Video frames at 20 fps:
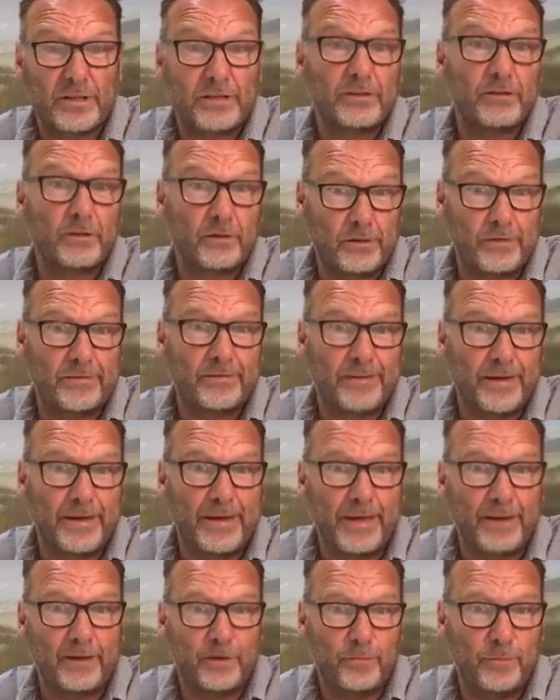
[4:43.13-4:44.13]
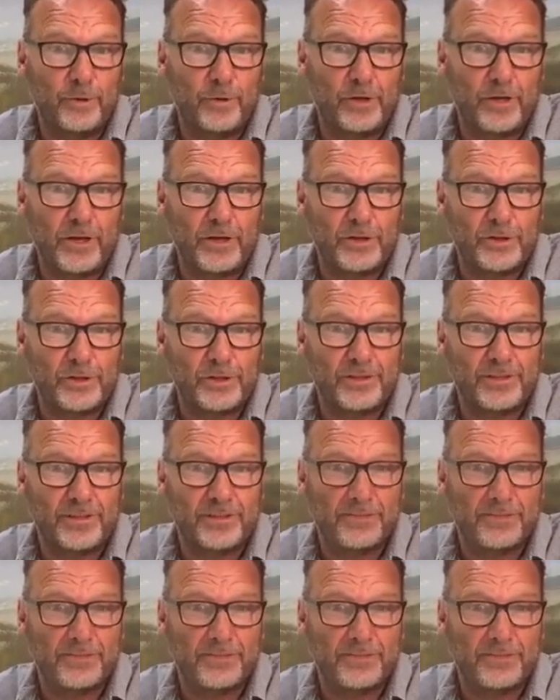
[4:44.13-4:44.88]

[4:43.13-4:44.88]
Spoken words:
and, again, communication.